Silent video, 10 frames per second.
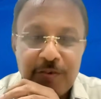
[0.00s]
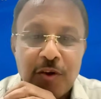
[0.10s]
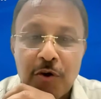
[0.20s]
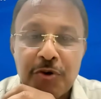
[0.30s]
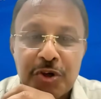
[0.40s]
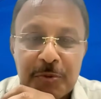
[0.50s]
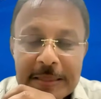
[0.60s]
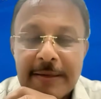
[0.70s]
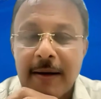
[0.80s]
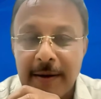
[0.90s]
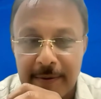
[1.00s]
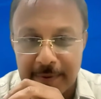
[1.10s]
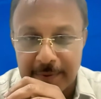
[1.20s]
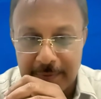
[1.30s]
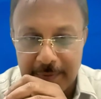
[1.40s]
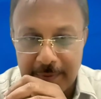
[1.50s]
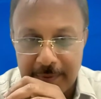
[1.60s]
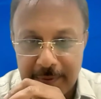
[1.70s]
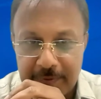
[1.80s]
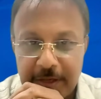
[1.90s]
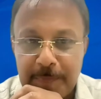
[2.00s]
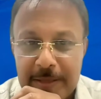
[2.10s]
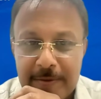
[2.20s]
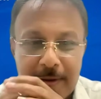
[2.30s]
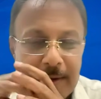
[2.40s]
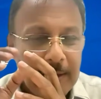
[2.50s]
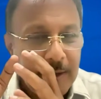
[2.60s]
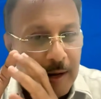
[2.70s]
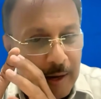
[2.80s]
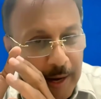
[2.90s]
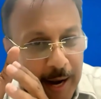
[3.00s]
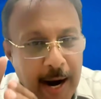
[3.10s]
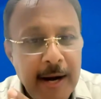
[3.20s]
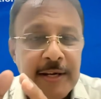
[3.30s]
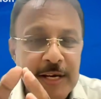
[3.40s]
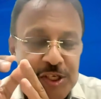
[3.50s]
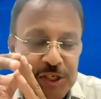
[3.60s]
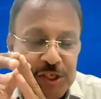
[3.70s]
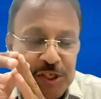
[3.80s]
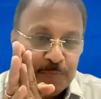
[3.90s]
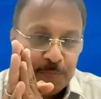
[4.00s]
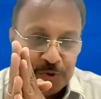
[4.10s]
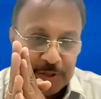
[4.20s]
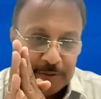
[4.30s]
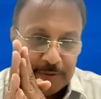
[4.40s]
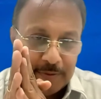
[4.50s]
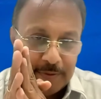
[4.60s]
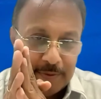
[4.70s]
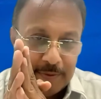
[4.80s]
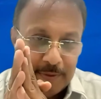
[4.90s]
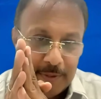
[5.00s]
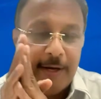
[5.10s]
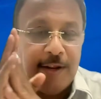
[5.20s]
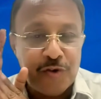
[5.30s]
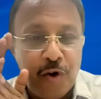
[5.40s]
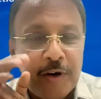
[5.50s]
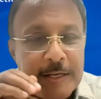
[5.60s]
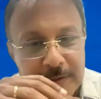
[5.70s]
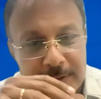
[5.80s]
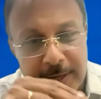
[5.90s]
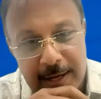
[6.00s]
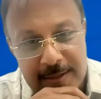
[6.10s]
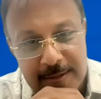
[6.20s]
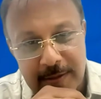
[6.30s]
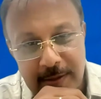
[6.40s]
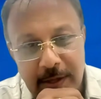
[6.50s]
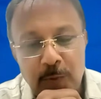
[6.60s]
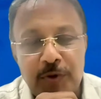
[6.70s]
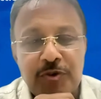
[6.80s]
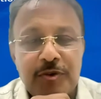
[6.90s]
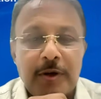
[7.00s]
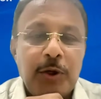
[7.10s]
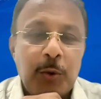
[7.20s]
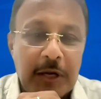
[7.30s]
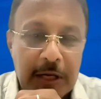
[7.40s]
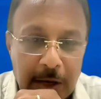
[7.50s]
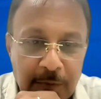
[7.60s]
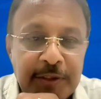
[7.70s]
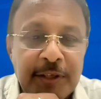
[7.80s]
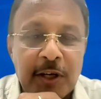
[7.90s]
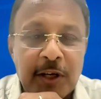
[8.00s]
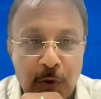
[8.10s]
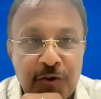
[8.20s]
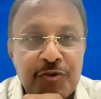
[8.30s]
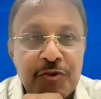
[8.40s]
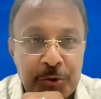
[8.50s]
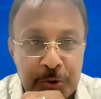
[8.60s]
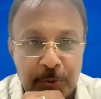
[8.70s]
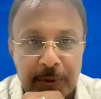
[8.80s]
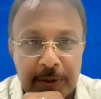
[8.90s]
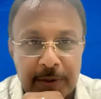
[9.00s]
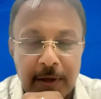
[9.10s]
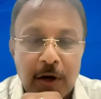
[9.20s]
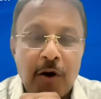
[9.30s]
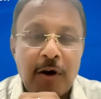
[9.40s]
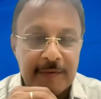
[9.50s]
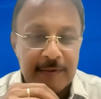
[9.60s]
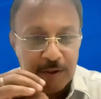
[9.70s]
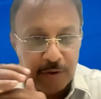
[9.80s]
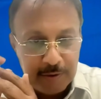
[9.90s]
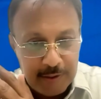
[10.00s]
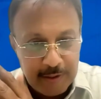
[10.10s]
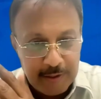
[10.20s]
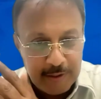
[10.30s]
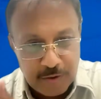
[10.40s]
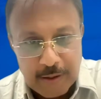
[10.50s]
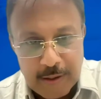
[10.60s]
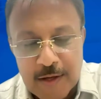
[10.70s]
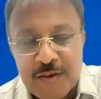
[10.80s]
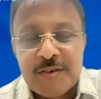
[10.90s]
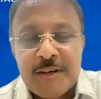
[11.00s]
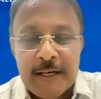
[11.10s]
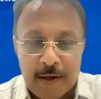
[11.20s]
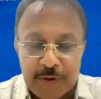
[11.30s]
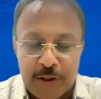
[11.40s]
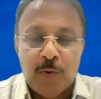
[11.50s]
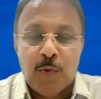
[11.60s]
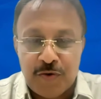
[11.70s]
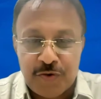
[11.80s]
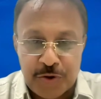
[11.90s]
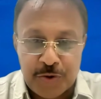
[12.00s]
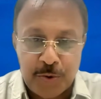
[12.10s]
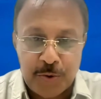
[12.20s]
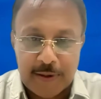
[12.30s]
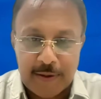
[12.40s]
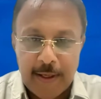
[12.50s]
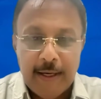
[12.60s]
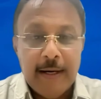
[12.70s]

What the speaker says: is not going to be deleted. That means adding a service project, it is not a task which your governor wants you to do it, or is it your assistant governor who wants you to do it.